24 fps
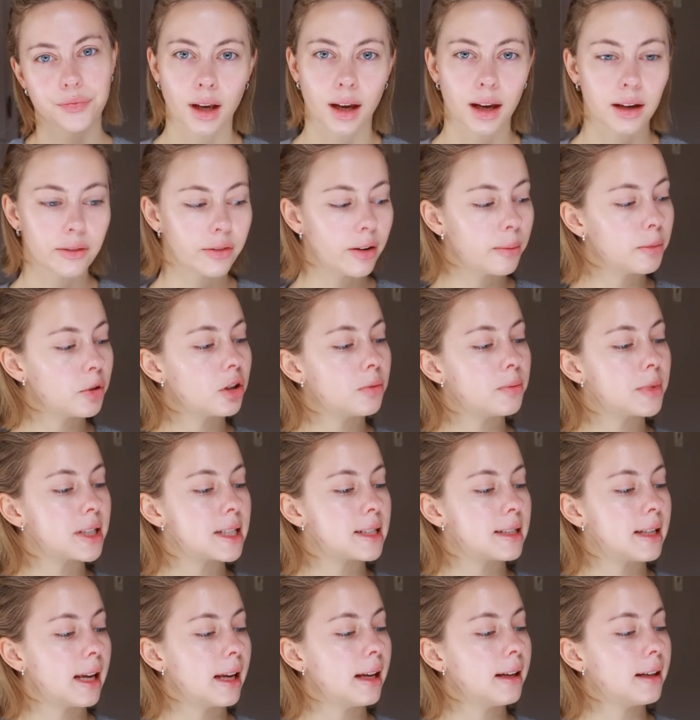If I'm not
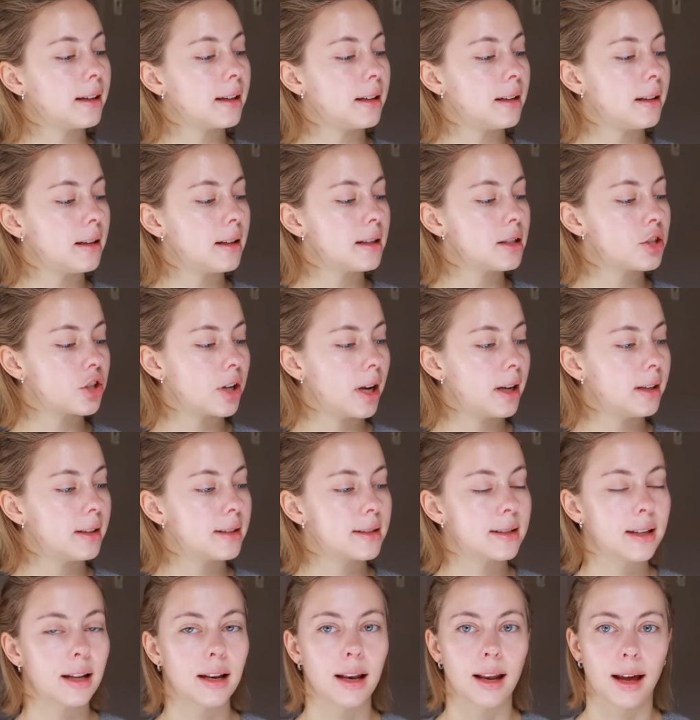mistaken, this shade
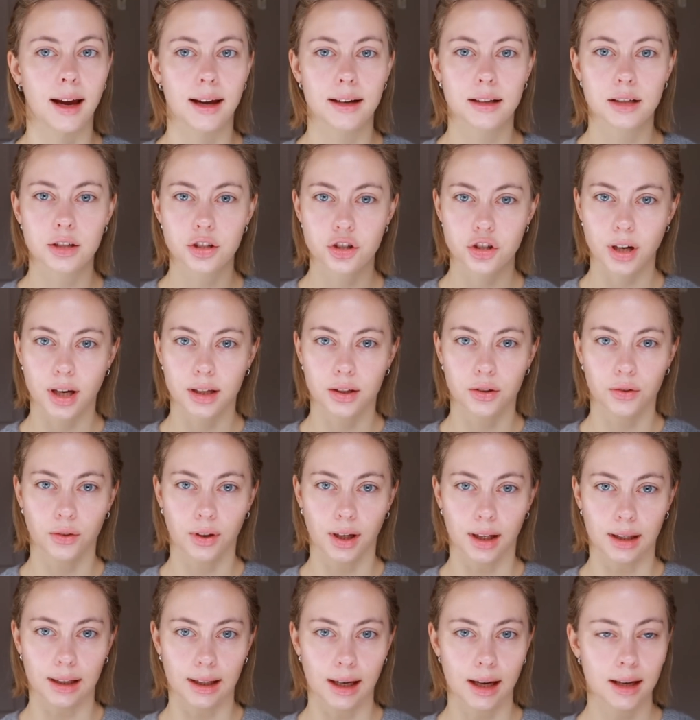is the lightest shade you
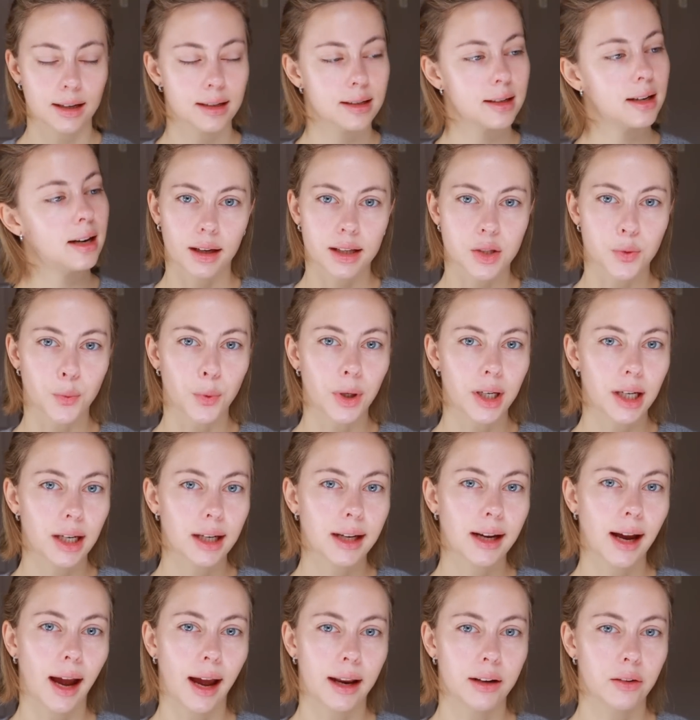can get. It's really
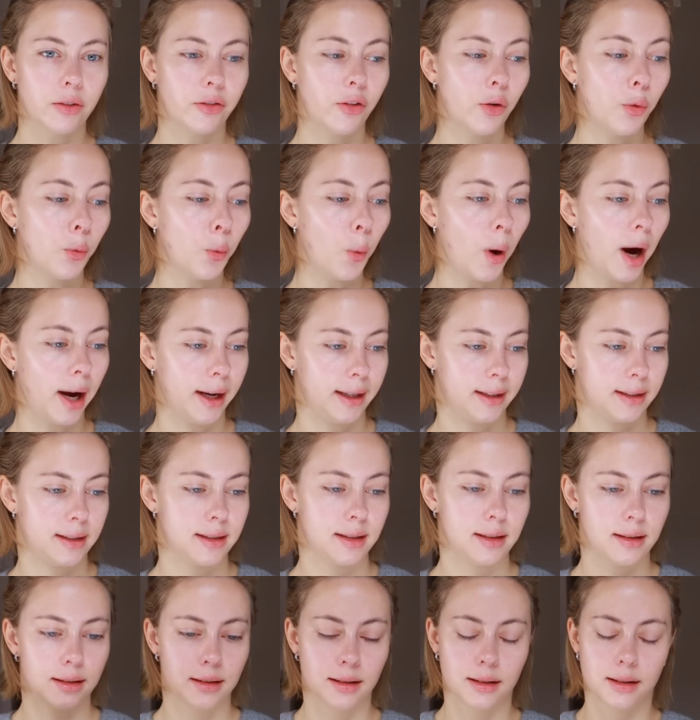kind of a white.
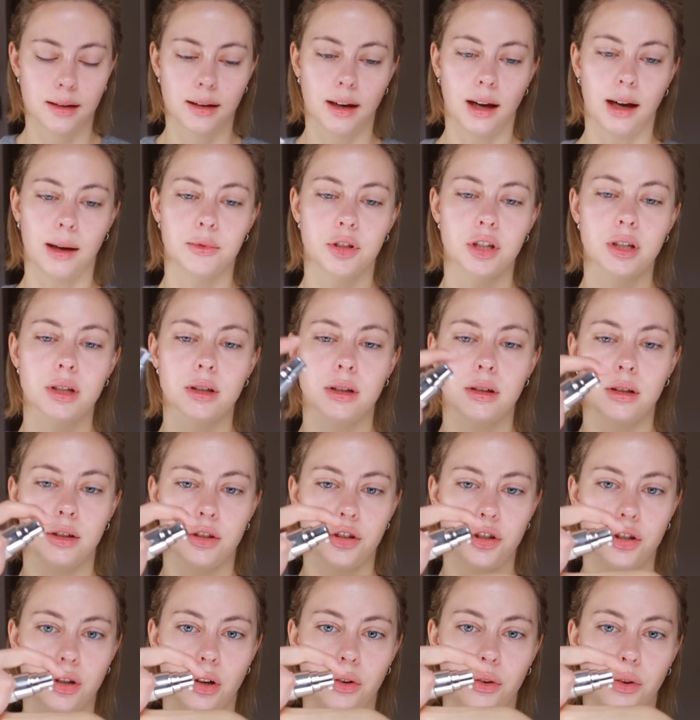I'm just going to
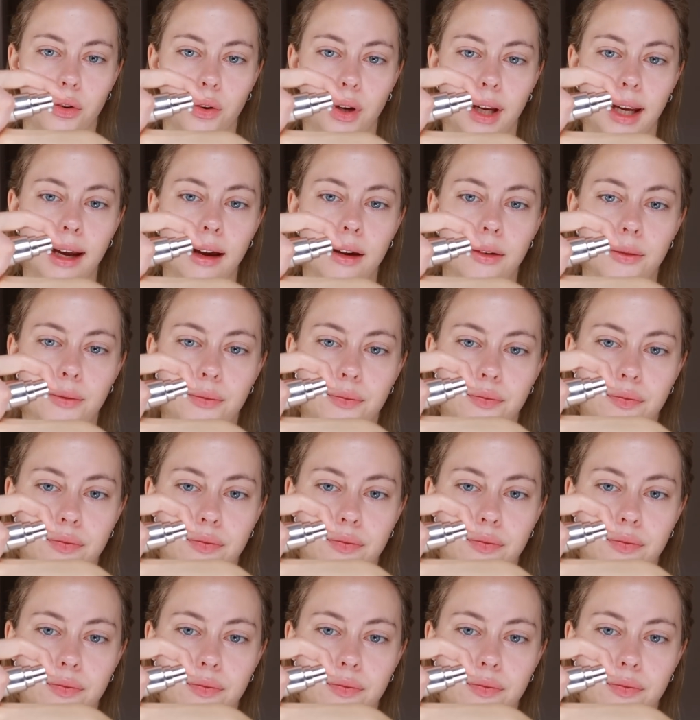show you here.